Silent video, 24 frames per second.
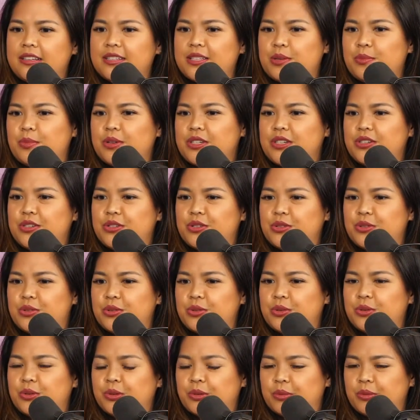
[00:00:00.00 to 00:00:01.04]
someone to
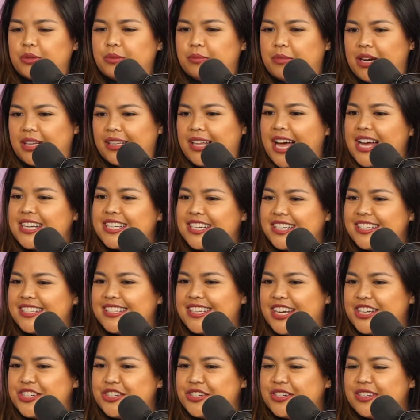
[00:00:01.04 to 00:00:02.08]
do my lash
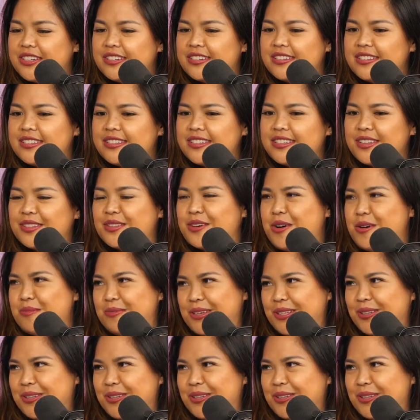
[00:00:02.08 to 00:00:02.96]
extensions, the homie